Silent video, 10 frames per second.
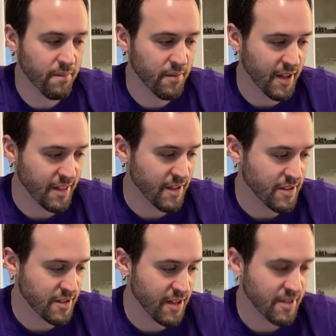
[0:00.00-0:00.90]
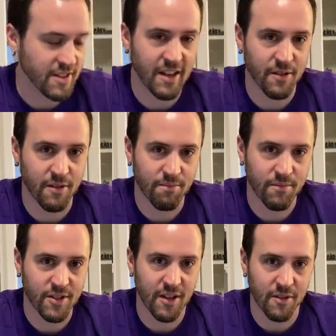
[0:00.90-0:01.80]
like this, and see how
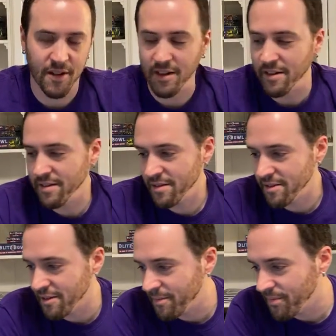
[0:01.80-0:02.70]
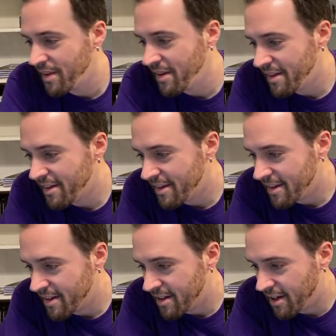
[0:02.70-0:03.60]
they like it. So,
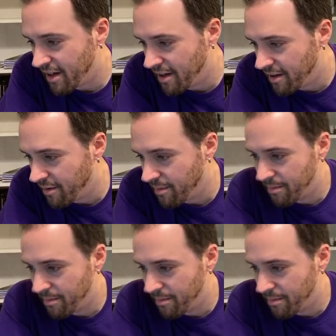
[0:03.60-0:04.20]
how